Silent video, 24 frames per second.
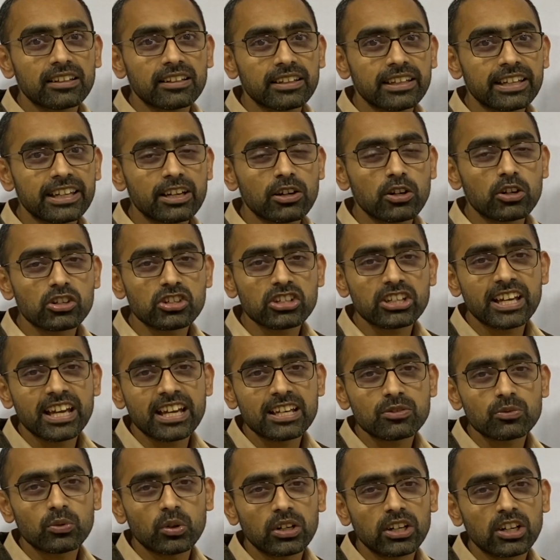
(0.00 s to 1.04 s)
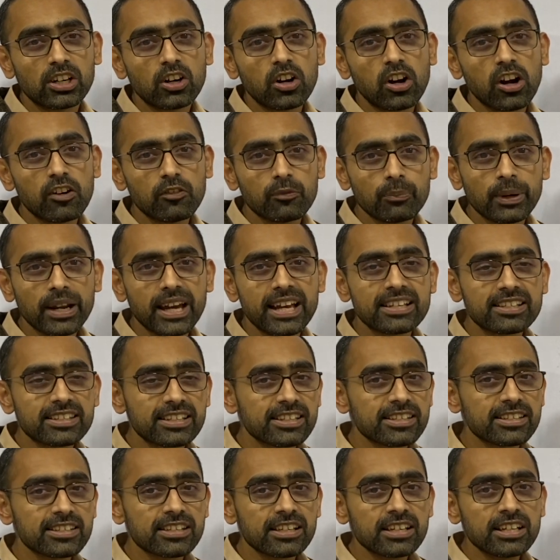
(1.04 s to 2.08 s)
he or she has won a lot of
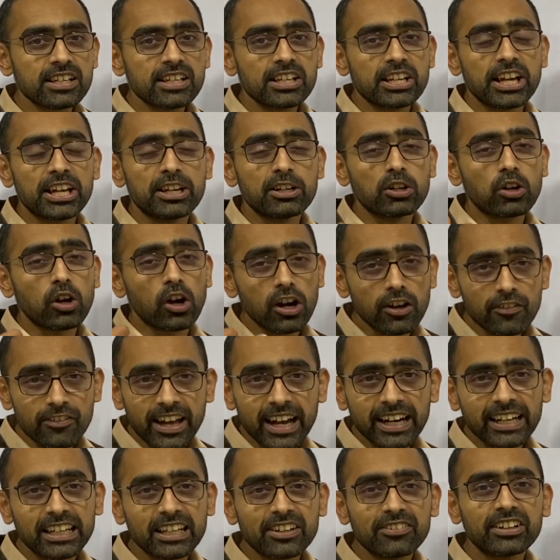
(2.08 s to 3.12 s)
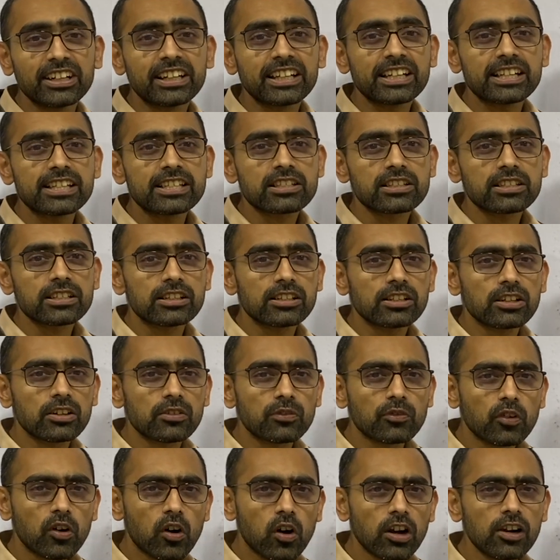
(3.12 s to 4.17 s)
prizes in a lot of activities,
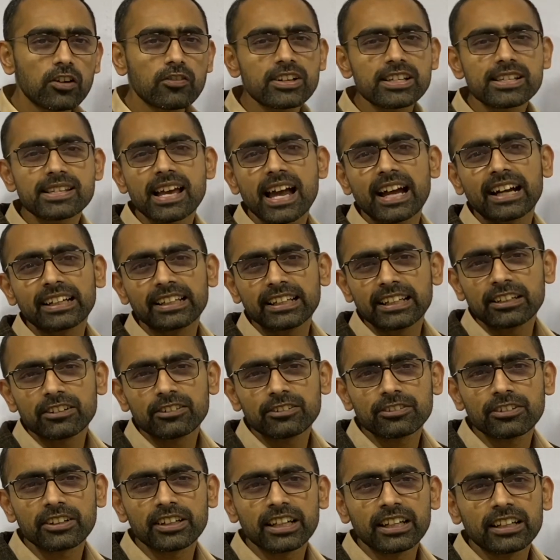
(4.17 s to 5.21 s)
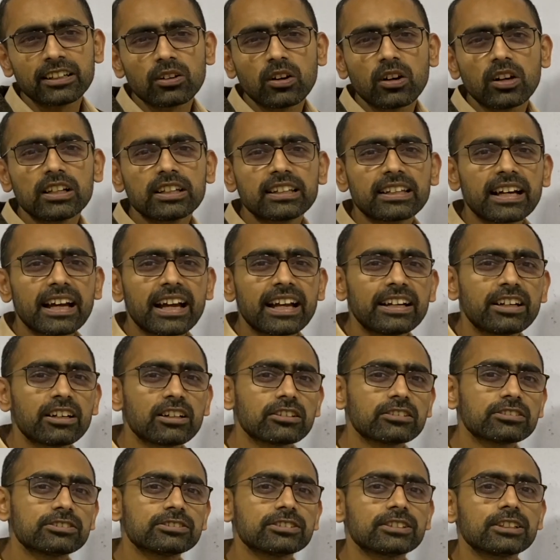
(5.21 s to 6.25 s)
always active in all the kind
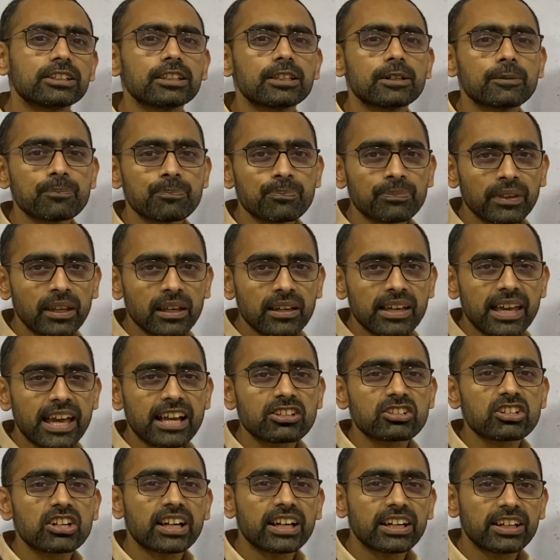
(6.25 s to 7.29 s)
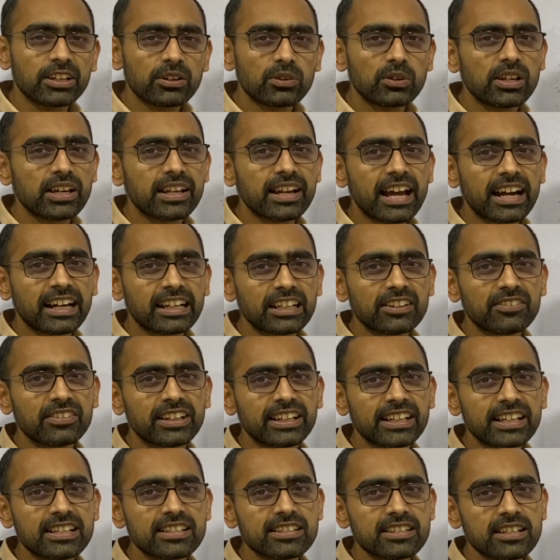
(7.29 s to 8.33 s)
of extracurricular
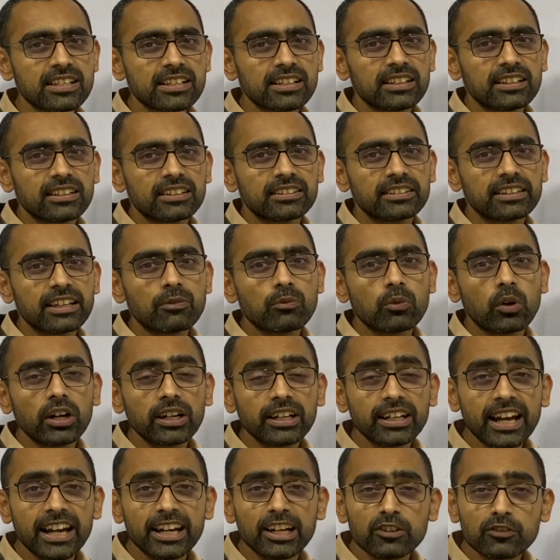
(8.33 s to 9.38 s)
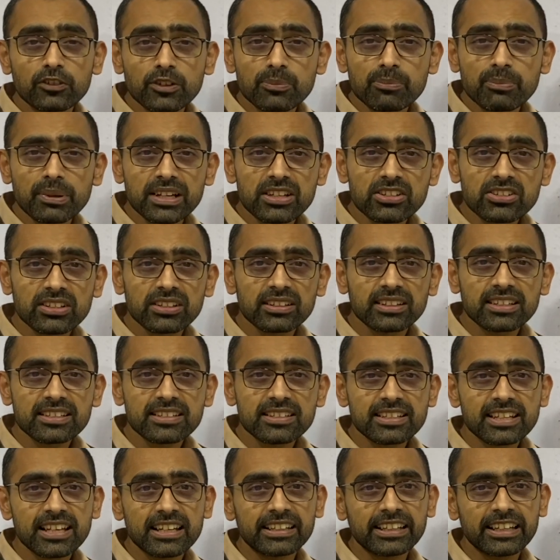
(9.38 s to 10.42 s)
activities, then what kind of impression does
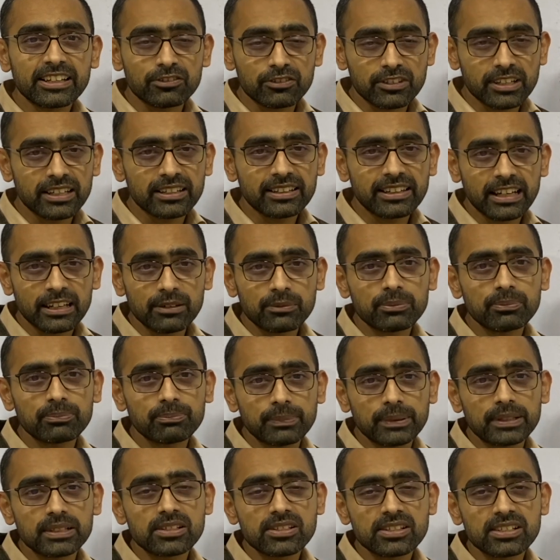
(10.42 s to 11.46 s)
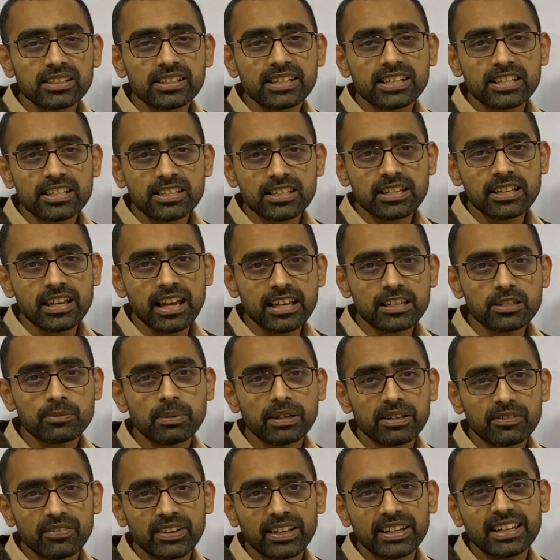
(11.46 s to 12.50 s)
that give? That person has
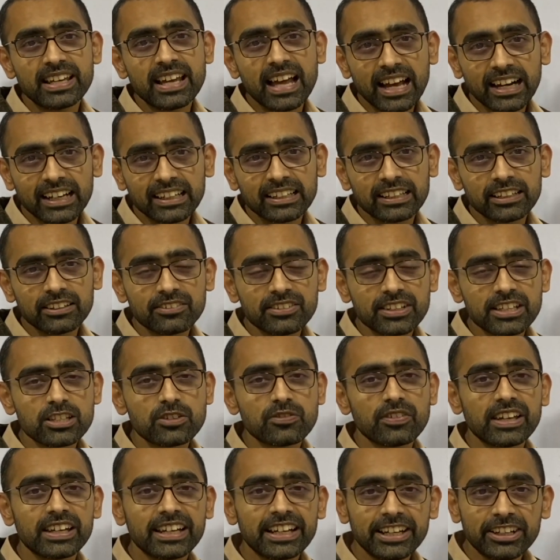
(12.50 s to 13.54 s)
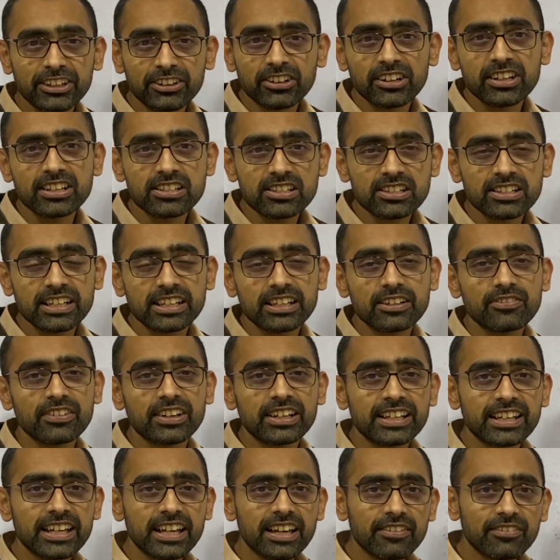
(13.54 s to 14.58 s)
been very active, is very interested,
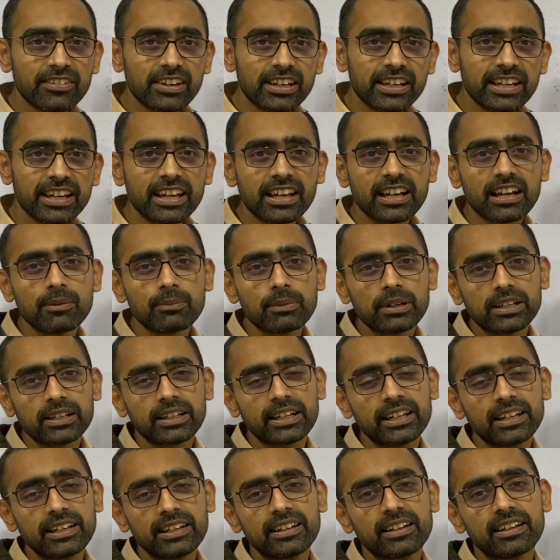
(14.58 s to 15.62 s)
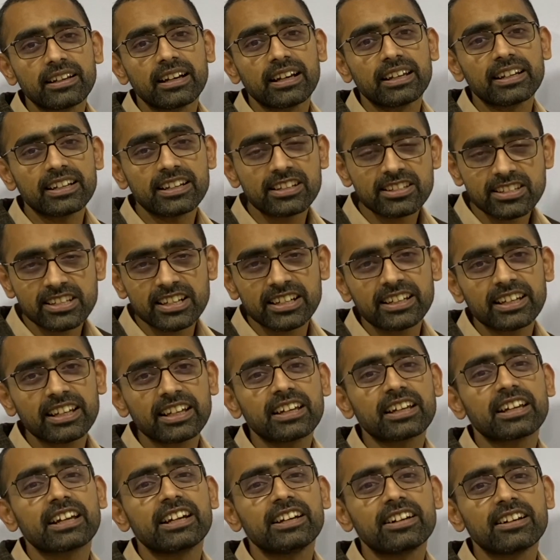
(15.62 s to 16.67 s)
very committed,
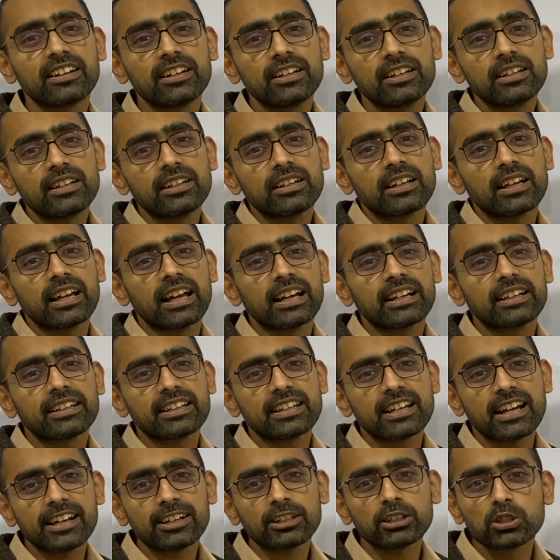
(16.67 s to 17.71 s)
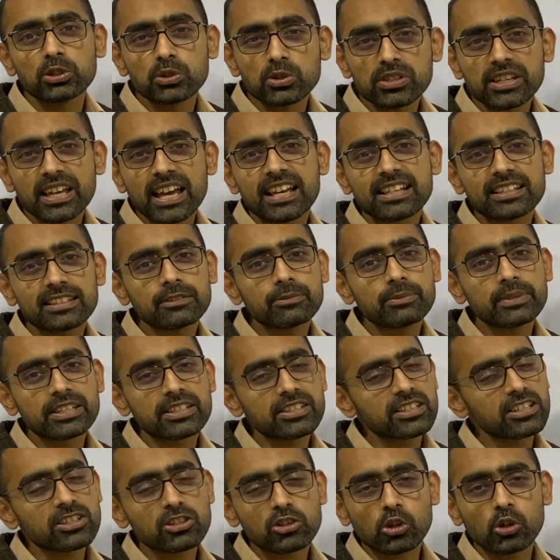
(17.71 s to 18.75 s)
energetic, and the enthusiasm is
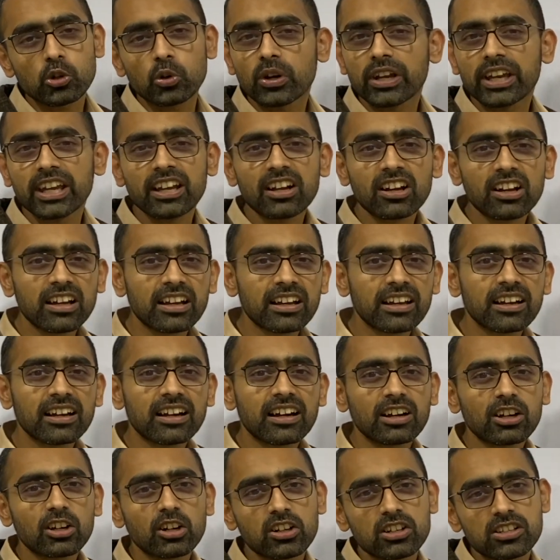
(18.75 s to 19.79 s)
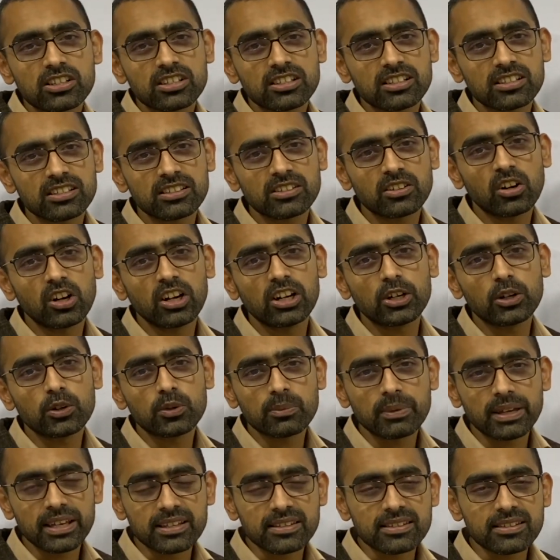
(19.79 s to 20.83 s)
just showing across all
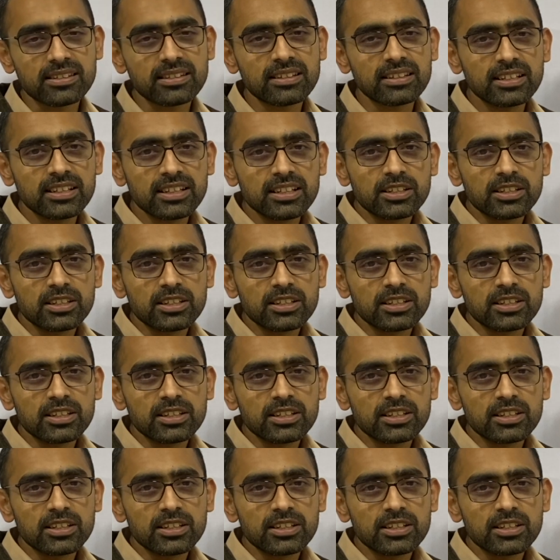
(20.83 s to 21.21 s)
domains.